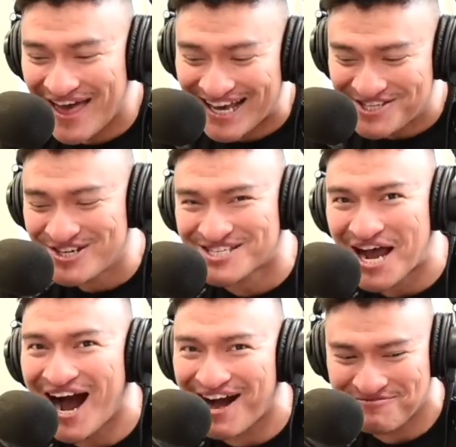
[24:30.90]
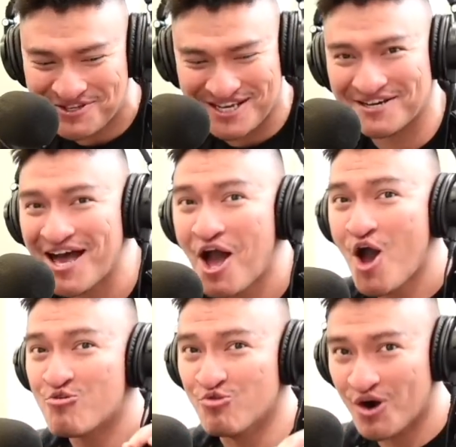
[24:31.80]
that just hopped in,
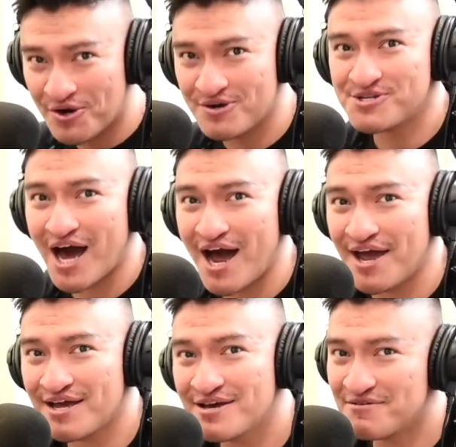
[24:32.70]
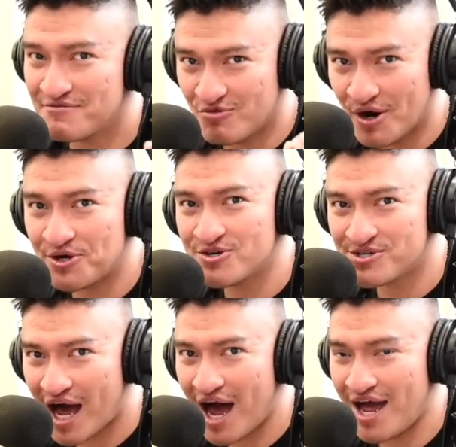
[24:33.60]
runner's high.
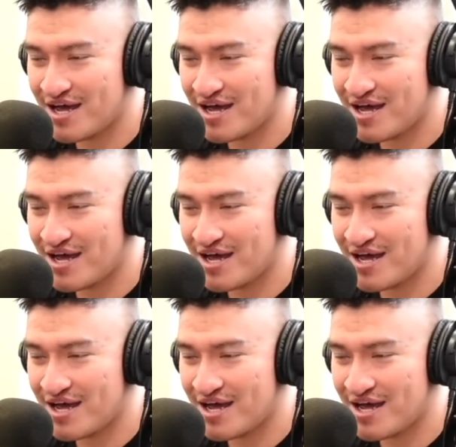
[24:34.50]
Runner's high.